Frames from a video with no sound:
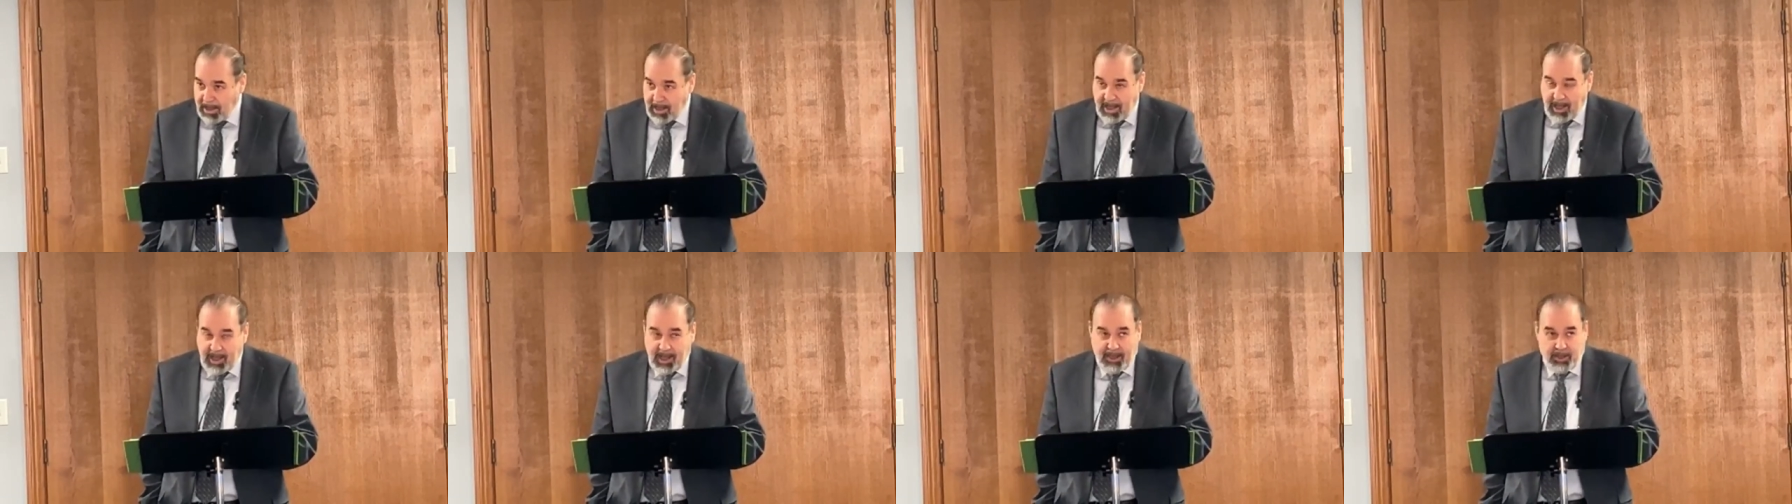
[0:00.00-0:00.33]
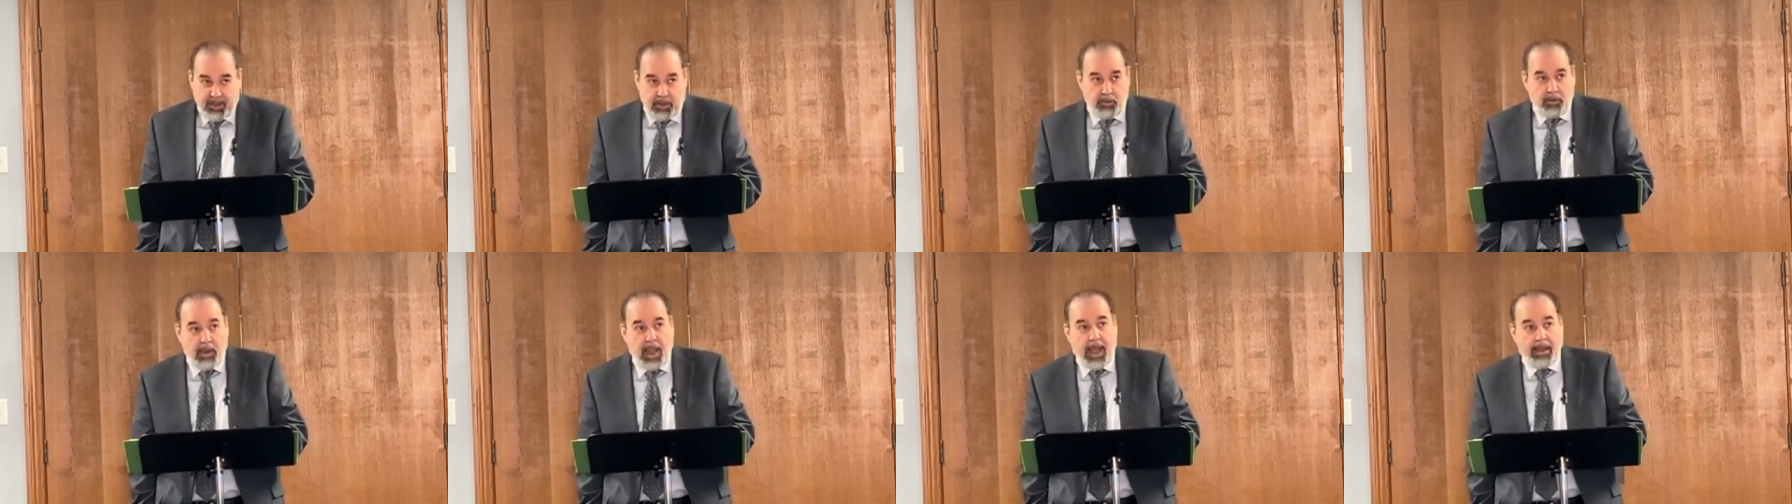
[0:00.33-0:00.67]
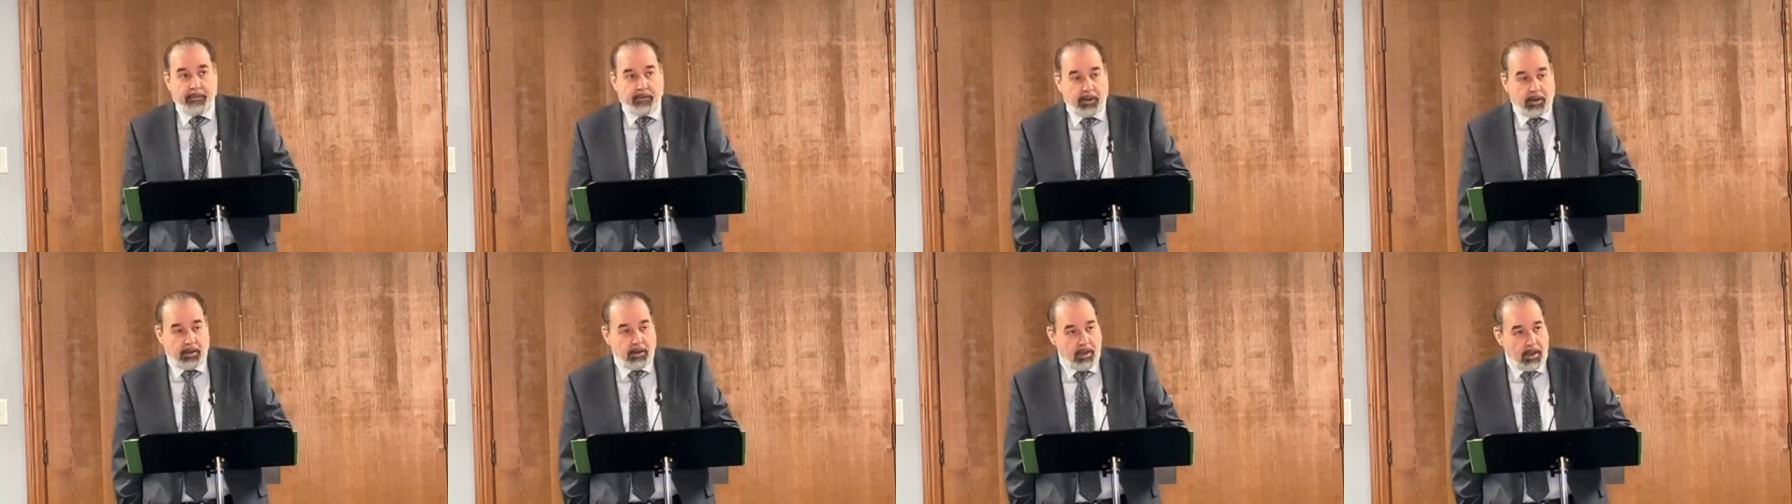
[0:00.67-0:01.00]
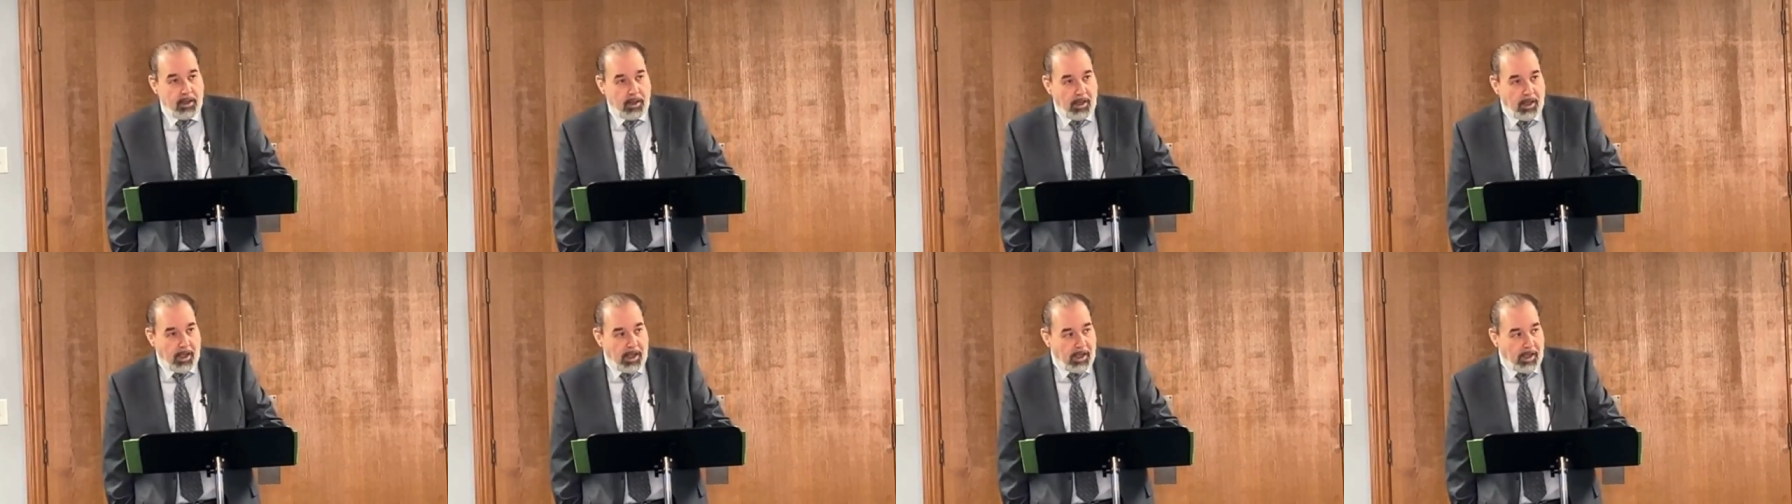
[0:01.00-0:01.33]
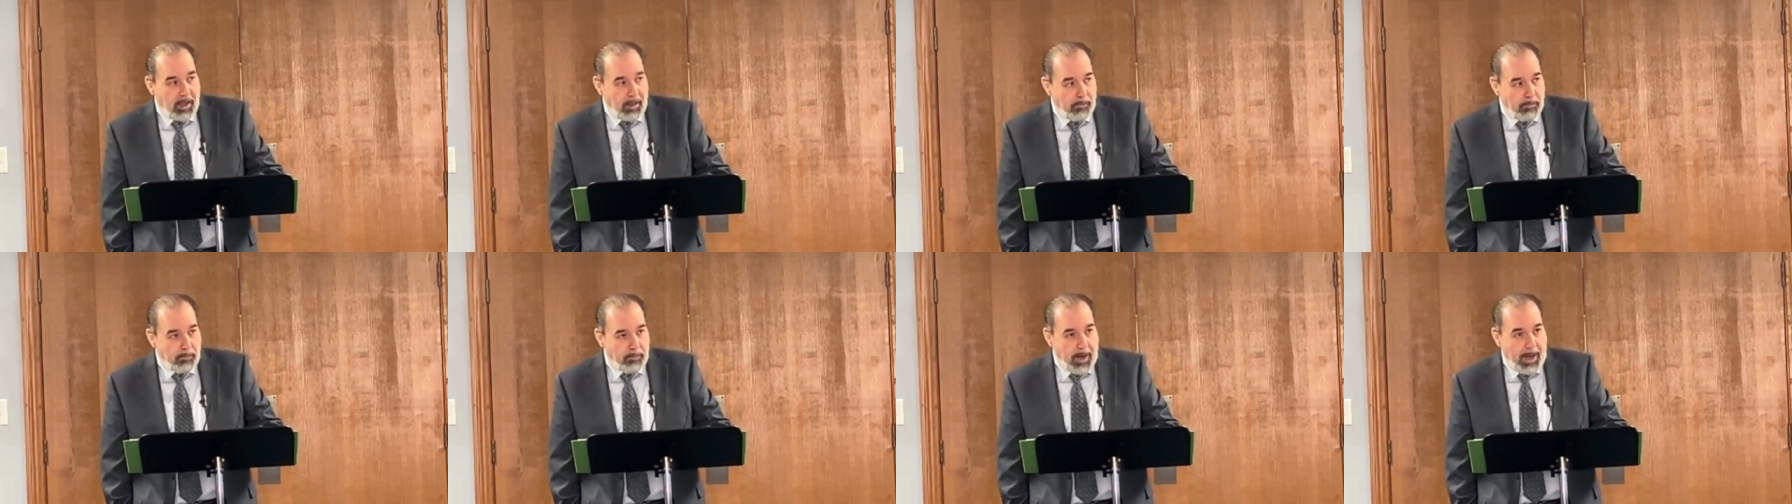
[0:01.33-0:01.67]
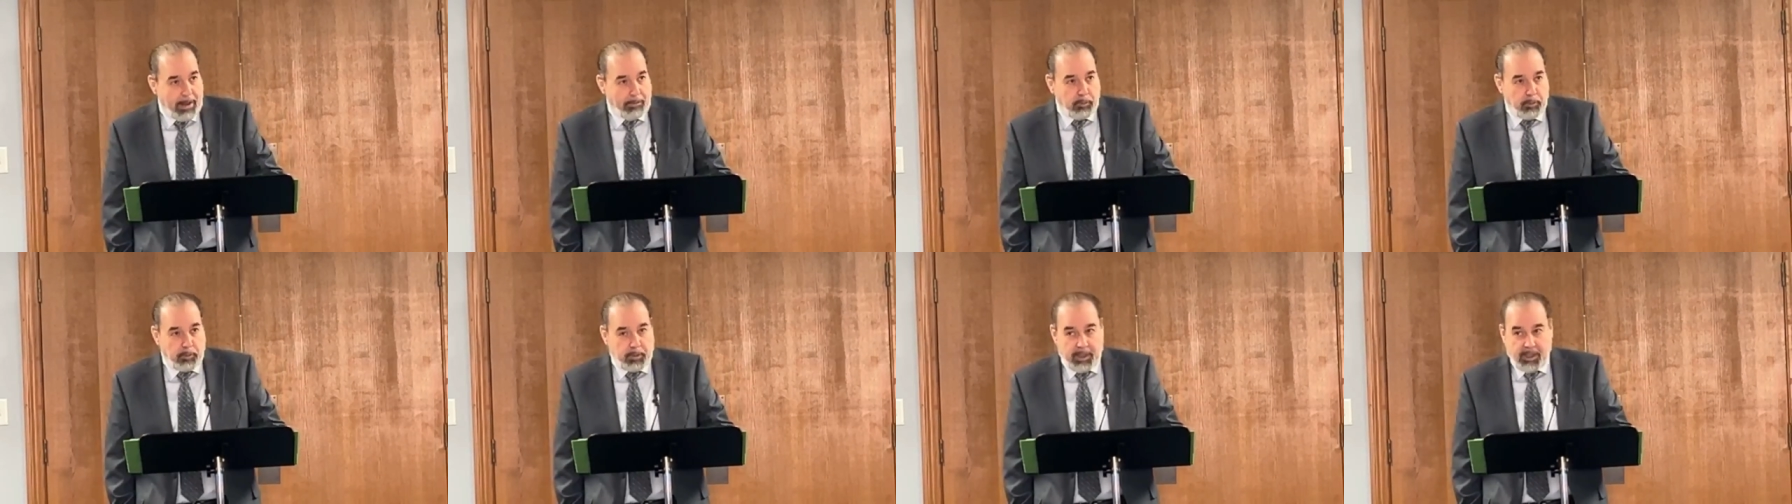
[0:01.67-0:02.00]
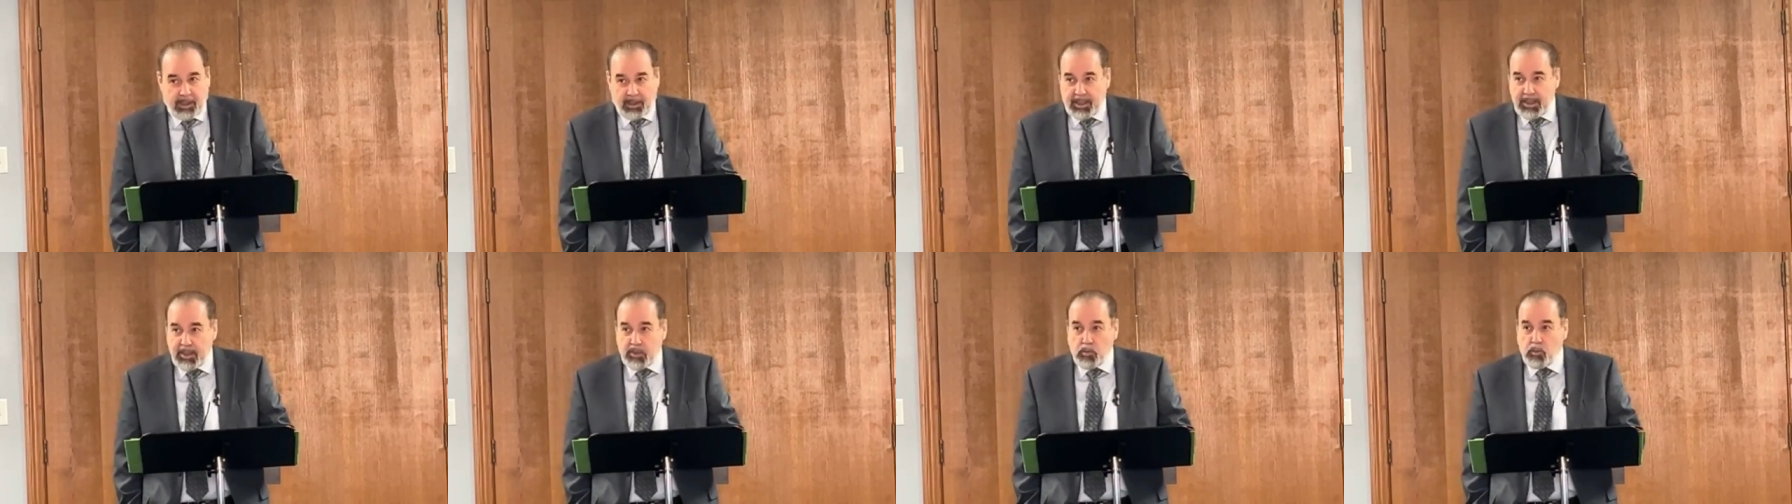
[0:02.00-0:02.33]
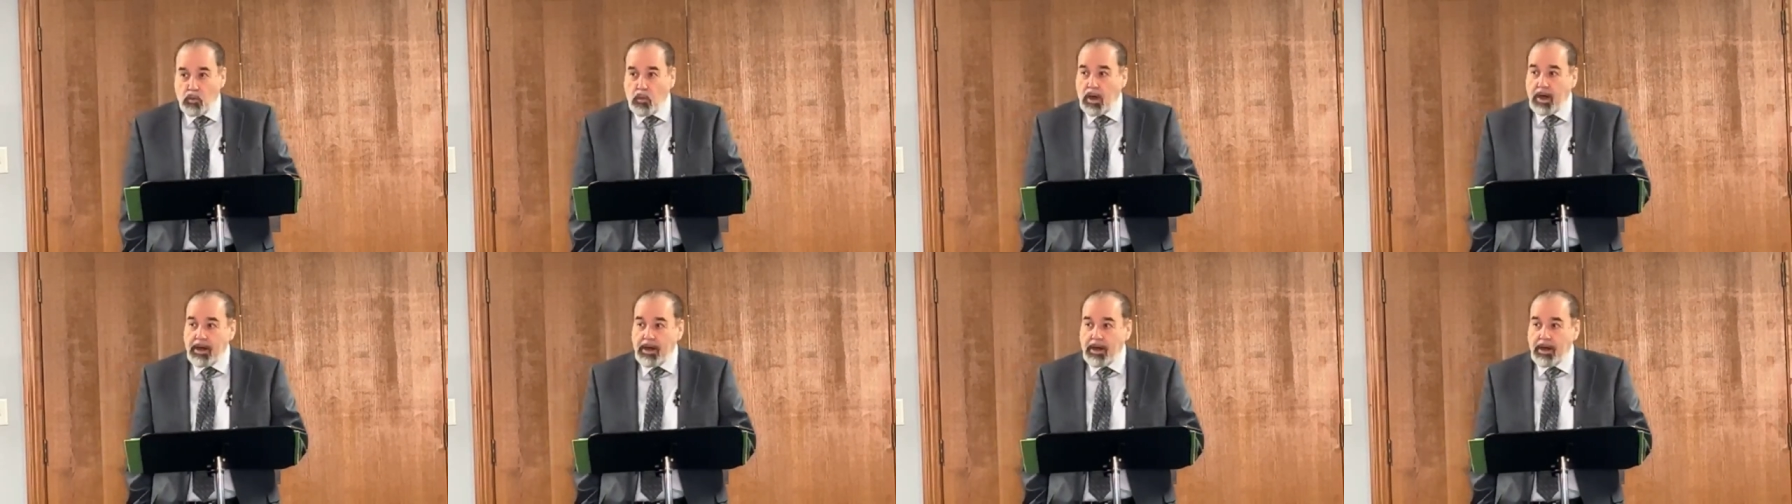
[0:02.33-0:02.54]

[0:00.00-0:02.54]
and you have a, probably at least